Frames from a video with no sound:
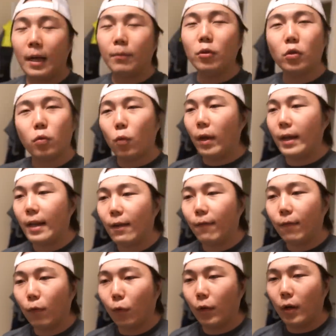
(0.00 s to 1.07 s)
I'm just waiting
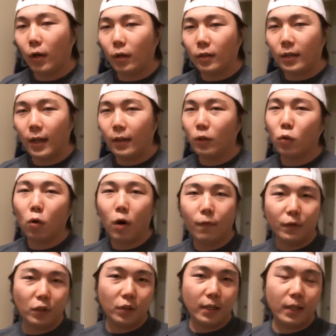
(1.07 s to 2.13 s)
for their 10 to 12
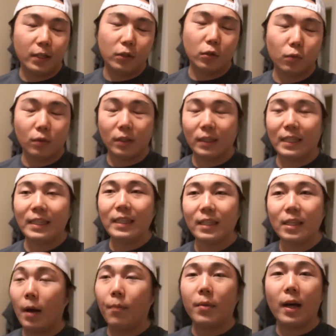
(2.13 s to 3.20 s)
inch kit to release.
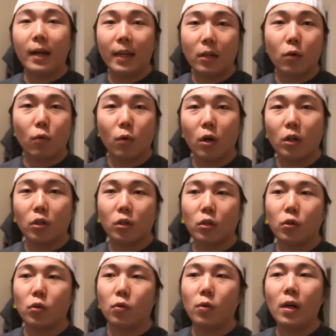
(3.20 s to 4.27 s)
I'm not in a rush
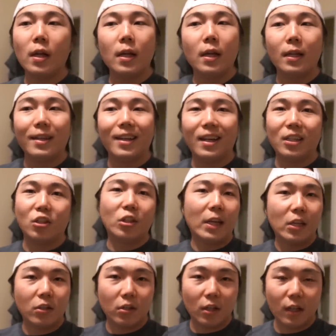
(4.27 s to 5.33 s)
to
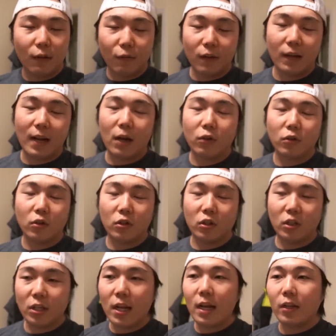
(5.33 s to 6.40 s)
change the lift kit out
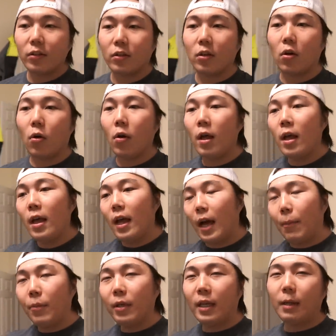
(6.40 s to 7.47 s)
just yet, so
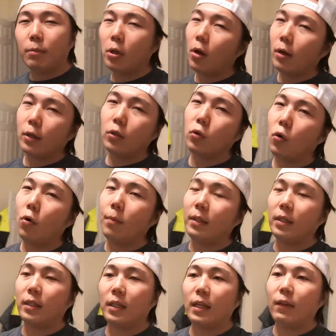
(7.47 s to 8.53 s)
I'm gonna keep talking to them and
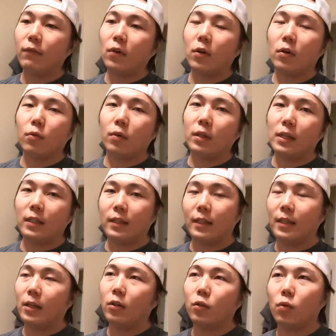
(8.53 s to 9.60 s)
see if they're gonna release a
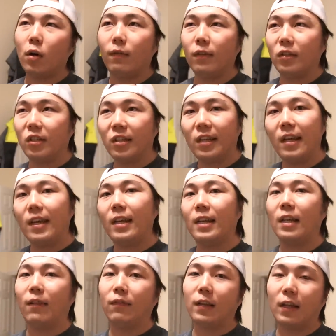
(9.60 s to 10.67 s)
10 to 12 inch kit.
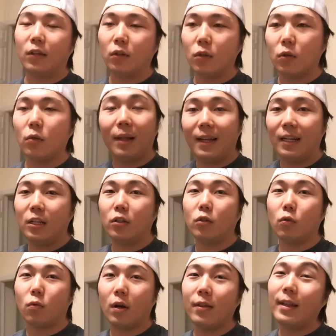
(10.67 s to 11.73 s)
And if they do, plan is
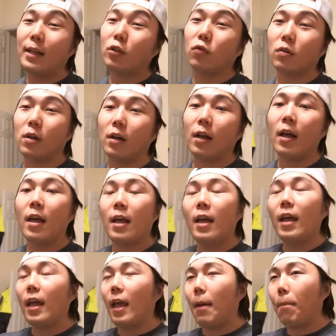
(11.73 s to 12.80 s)
to run that truck
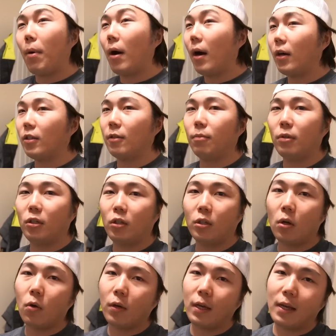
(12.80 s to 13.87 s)
and possibly
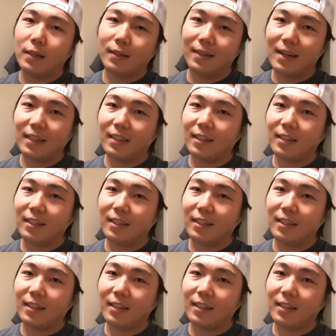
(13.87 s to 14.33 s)
showcase it at